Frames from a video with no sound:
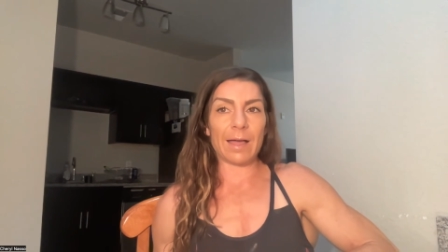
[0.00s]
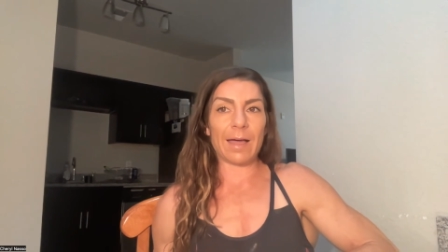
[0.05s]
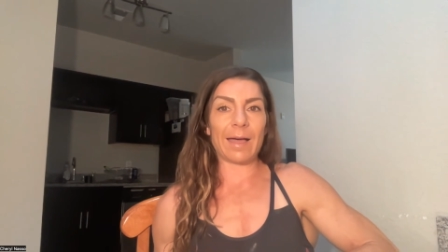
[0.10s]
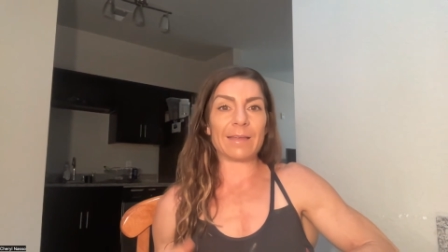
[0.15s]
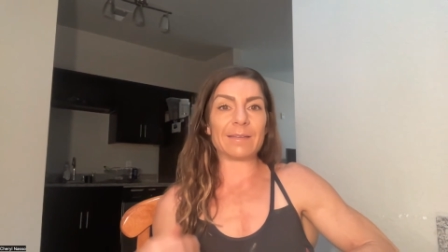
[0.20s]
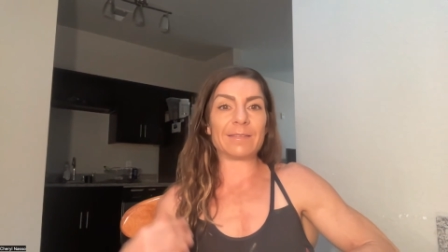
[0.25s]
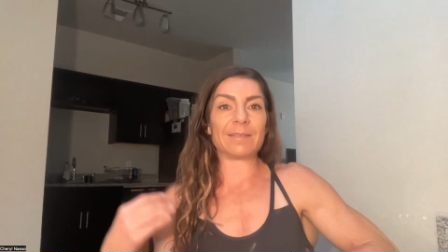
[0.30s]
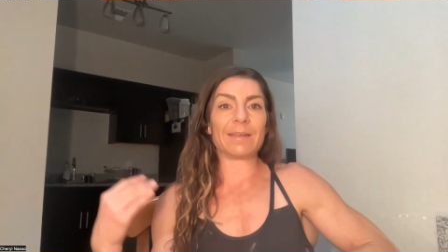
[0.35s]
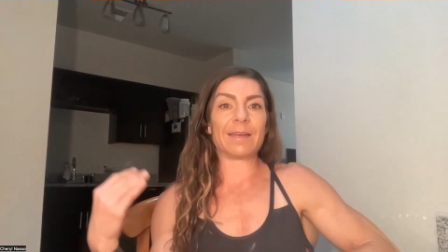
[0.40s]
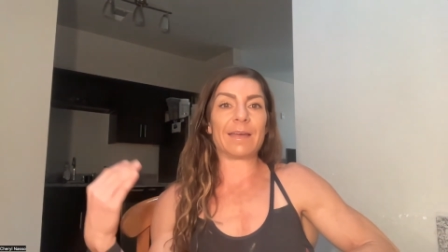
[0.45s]

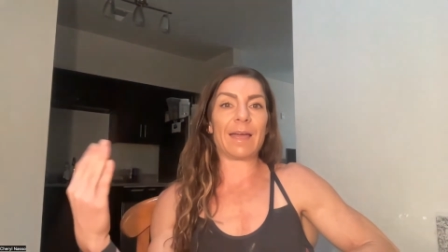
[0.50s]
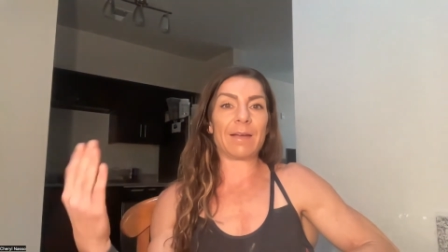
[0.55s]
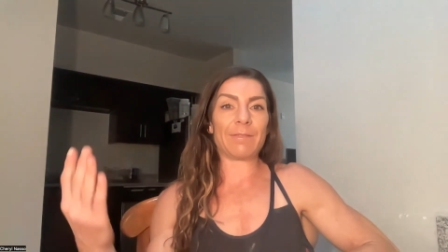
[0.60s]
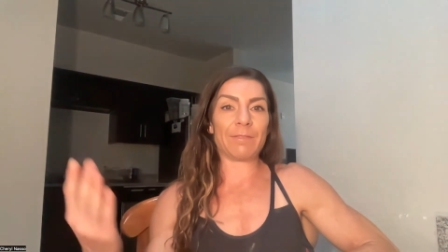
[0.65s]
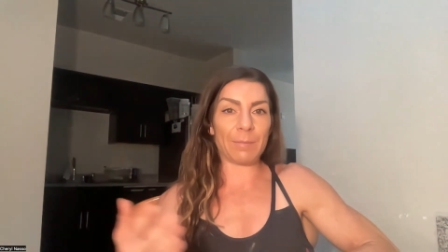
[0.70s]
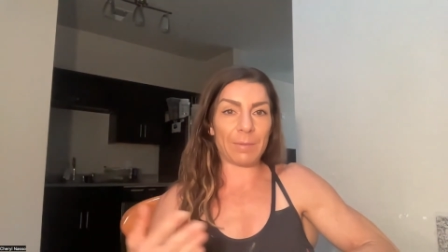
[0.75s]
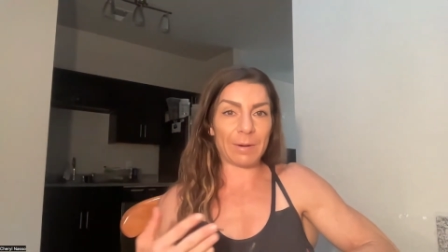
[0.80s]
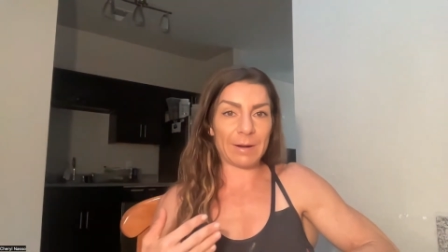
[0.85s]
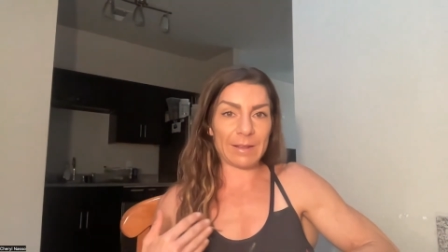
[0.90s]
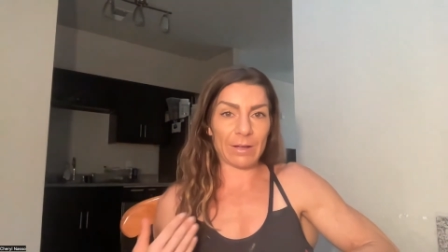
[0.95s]
as
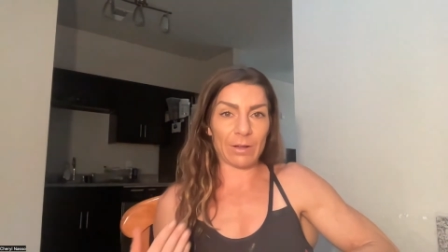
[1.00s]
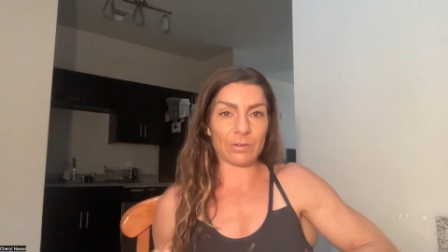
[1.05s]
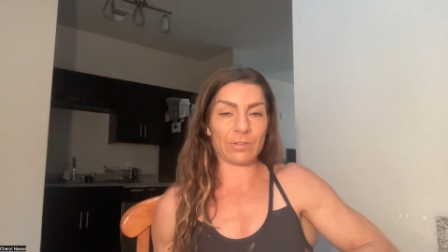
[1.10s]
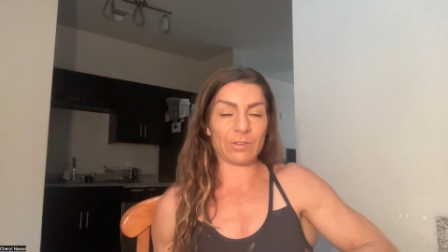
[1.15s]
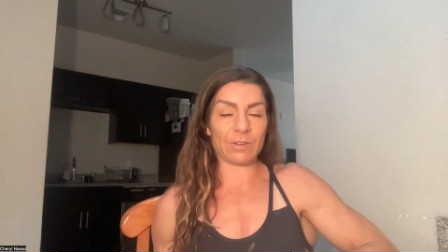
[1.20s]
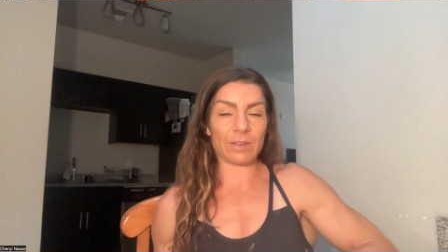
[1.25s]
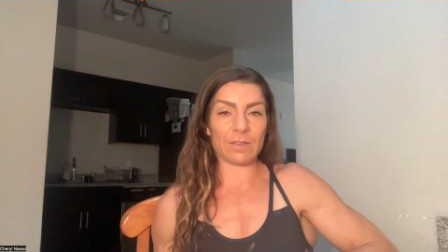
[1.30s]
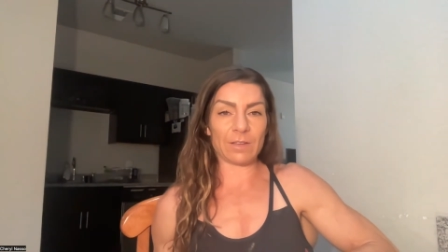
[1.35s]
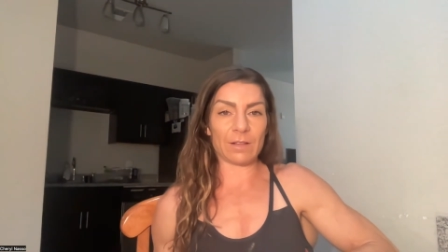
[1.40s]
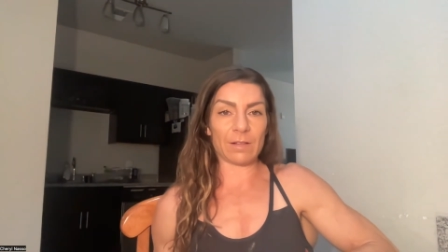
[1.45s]
everybody
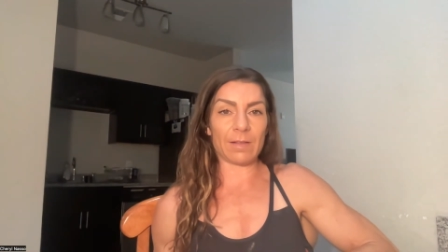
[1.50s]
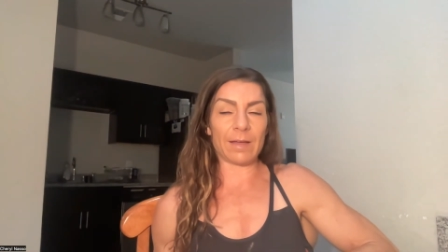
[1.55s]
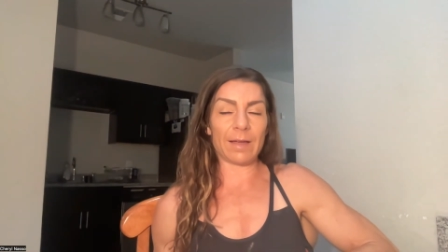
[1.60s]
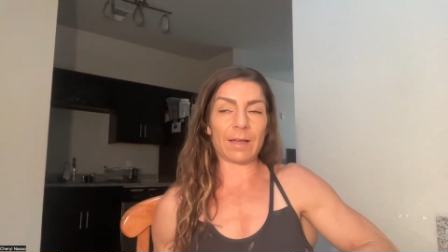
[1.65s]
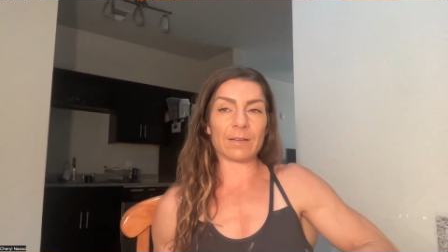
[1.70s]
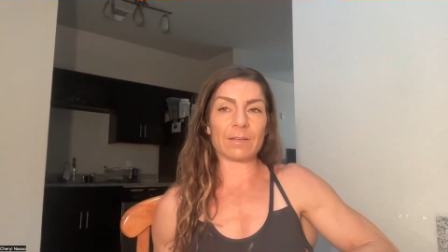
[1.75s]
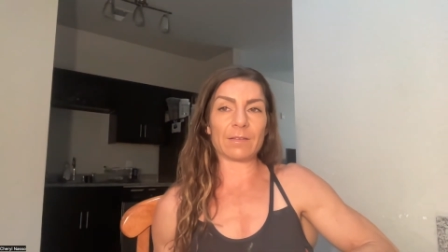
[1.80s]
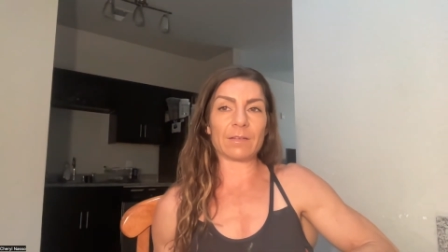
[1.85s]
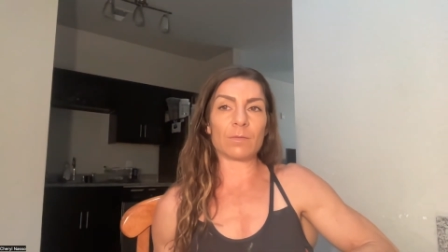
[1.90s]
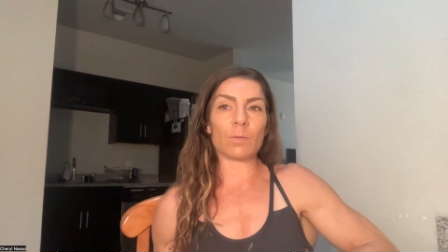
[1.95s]
else in the
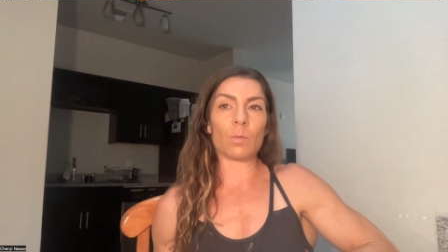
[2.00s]
class,